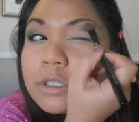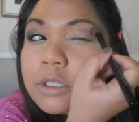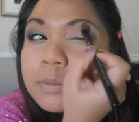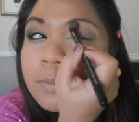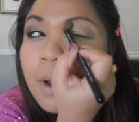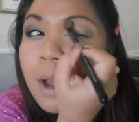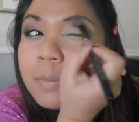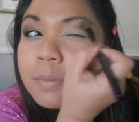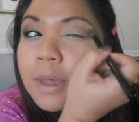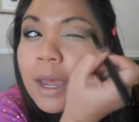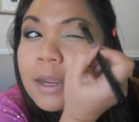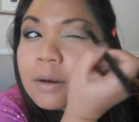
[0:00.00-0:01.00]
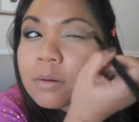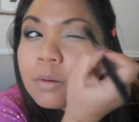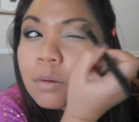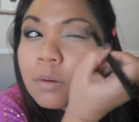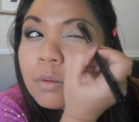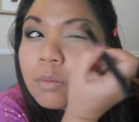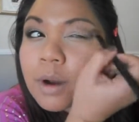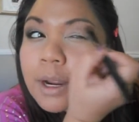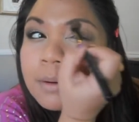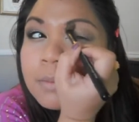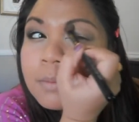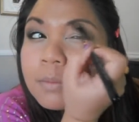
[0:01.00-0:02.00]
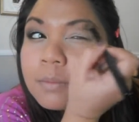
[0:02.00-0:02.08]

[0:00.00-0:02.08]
just pop that right